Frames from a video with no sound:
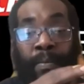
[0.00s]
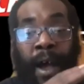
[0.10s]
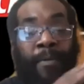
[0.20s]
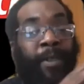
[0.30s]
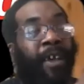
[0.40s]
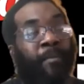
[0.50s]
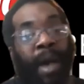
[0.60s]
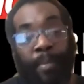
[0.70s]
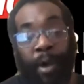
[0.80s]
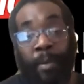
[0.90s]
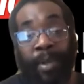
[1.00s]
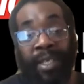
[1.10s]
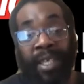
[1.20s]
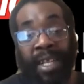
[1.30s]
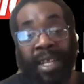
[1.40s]
I've served my
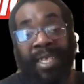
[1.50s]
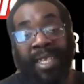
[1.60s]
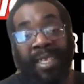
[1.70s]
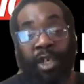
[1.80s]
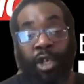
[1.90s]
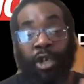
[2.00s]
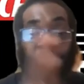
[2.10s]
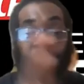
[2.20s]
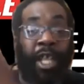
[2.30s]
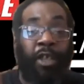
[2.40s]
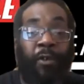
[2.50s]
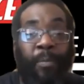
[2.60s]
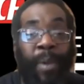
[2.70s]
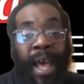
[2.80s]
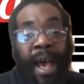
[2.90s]
purpose at these institutions that you've
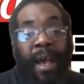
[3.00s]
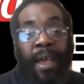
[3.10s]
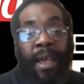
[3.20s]
been at?